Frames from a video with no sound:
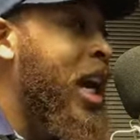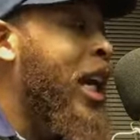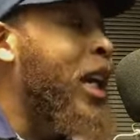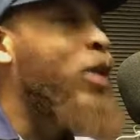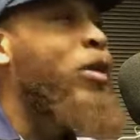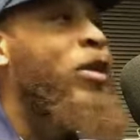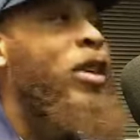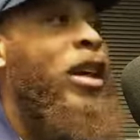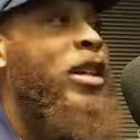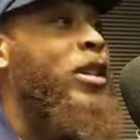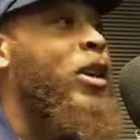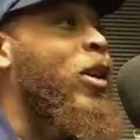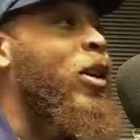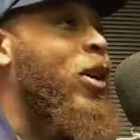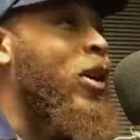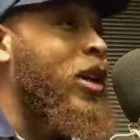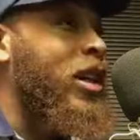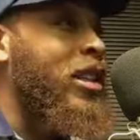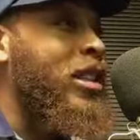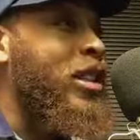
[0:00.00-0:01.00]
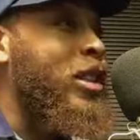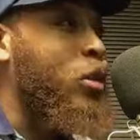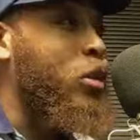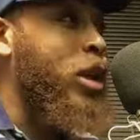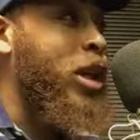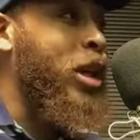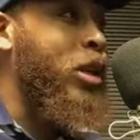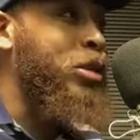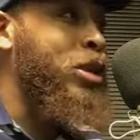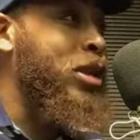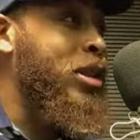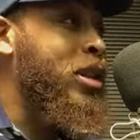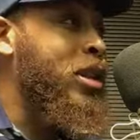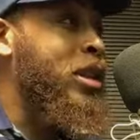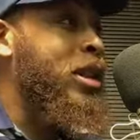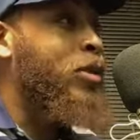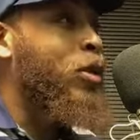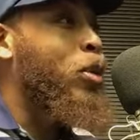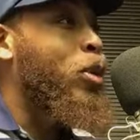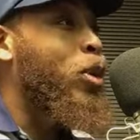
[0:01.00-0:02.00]
Even as an artist, I mean, I'm sure
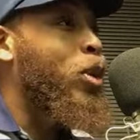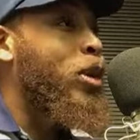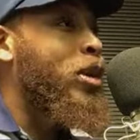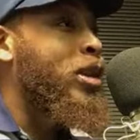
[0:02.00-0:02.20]
it's even more